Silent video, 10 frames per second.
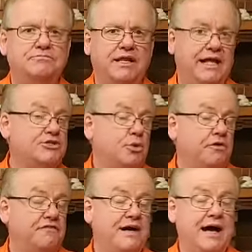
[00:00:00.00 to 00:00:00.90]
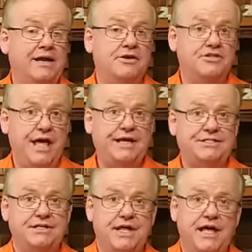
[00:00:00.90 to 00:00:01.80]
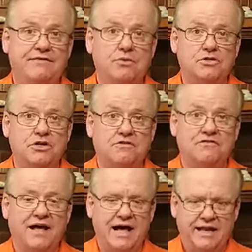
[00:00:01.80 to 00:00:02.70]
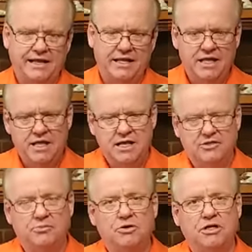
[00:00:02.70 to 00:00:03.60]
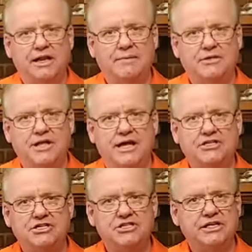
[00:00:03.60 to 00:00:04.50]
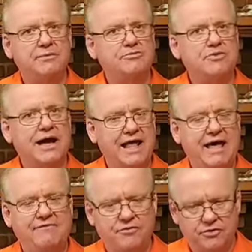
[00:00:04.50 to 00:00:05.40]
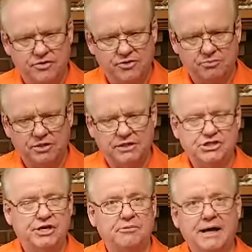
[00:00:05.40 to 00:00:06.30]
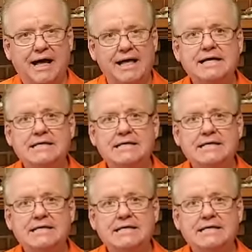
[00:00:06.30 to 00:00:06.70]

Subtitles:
And that's where we find our text today. If you want to start finding the book of Lamentations, it comes right after the book of Jeremiah.